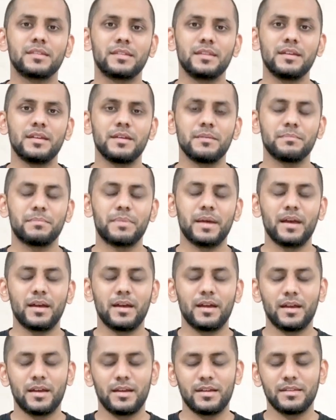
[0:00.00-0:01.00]

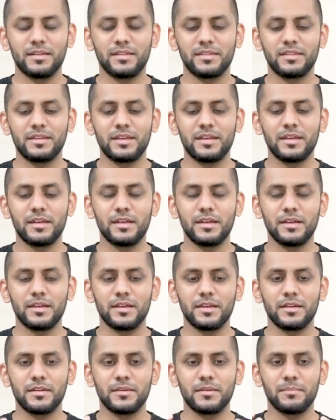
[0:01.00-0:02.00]

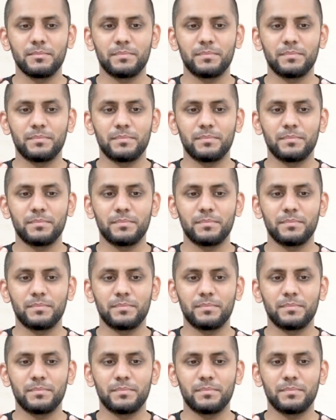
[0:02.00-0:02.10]
the